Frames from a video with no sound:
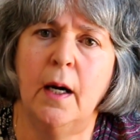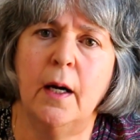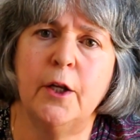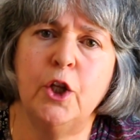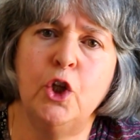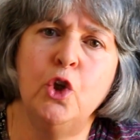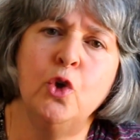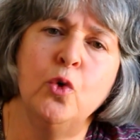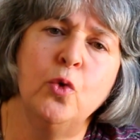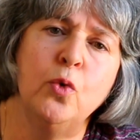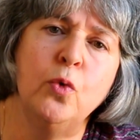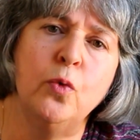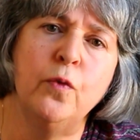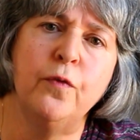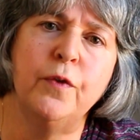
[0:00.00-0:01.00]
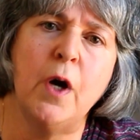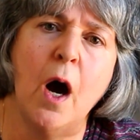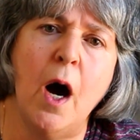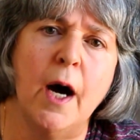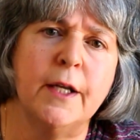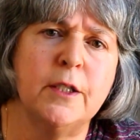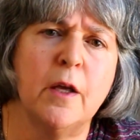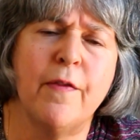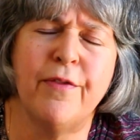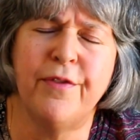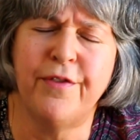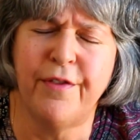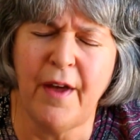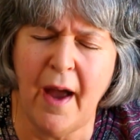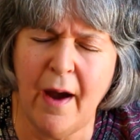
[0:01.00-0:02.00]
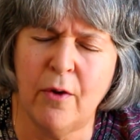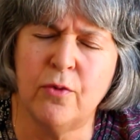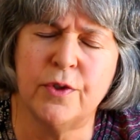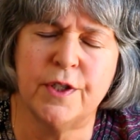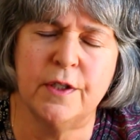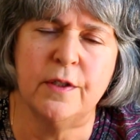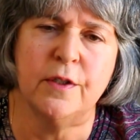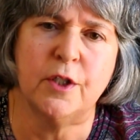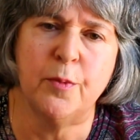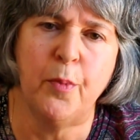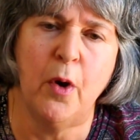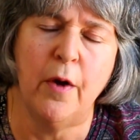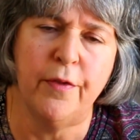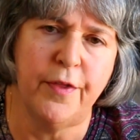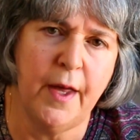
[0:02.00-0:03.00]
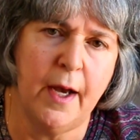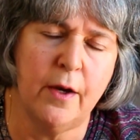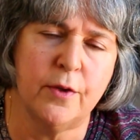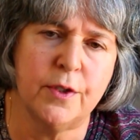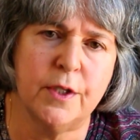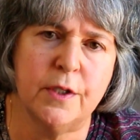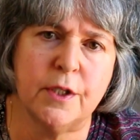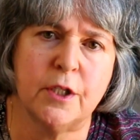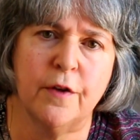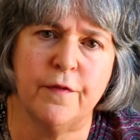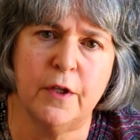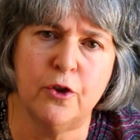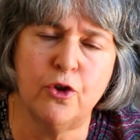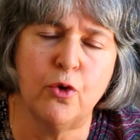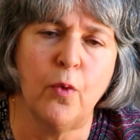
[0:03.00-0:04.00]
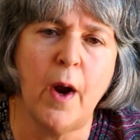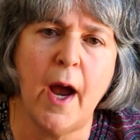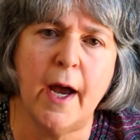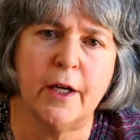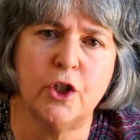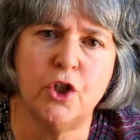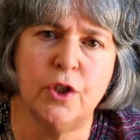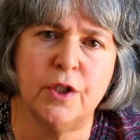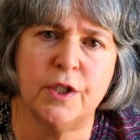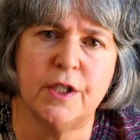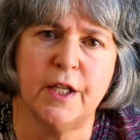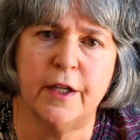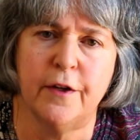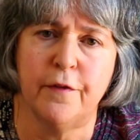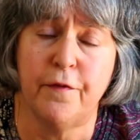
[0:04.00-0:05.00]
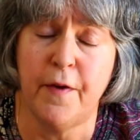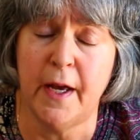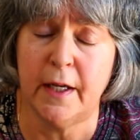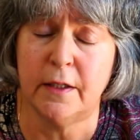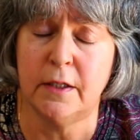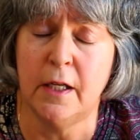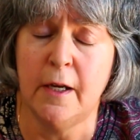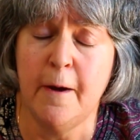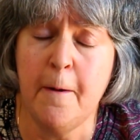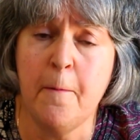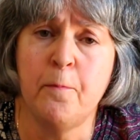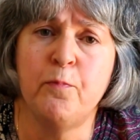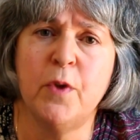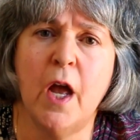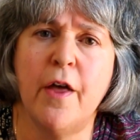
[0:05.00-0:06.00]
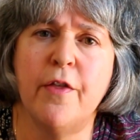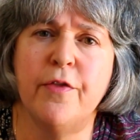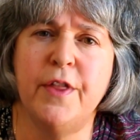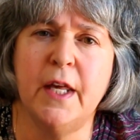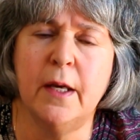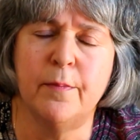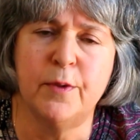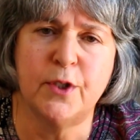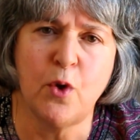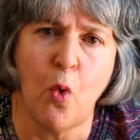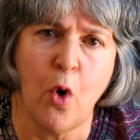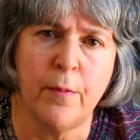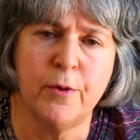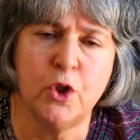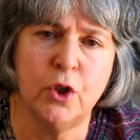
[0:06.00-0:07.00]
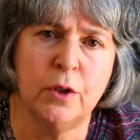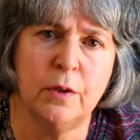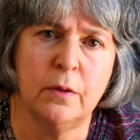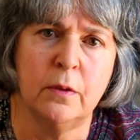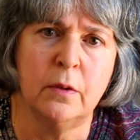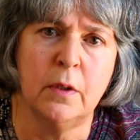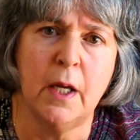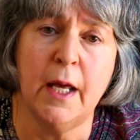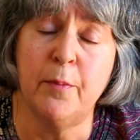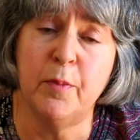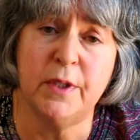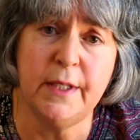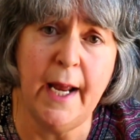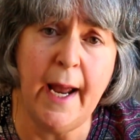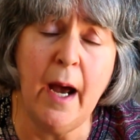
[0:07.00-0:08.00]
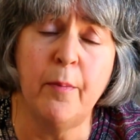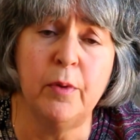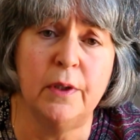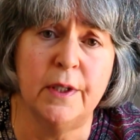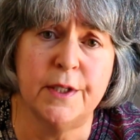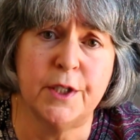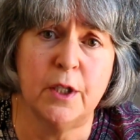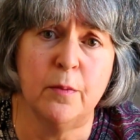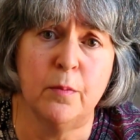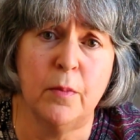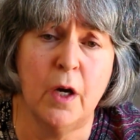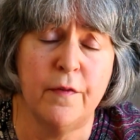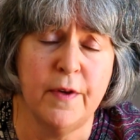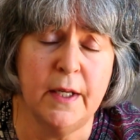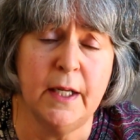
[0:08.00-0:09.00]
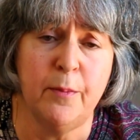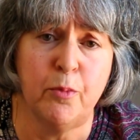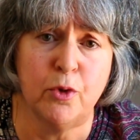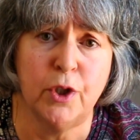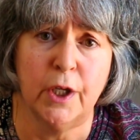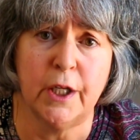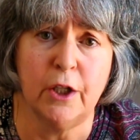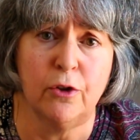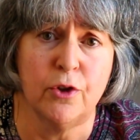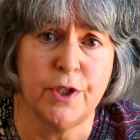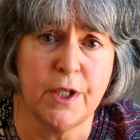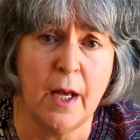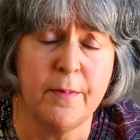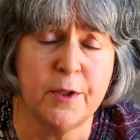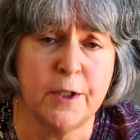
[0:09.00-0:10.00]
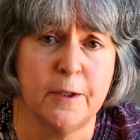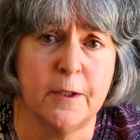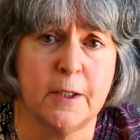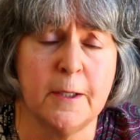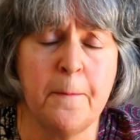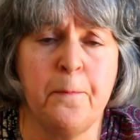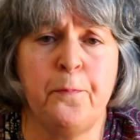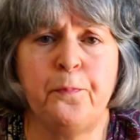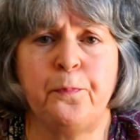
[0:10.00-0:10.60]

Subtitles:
you've got thousands upon thousands of interactions that affect the absorption and metabolism of any particular substance.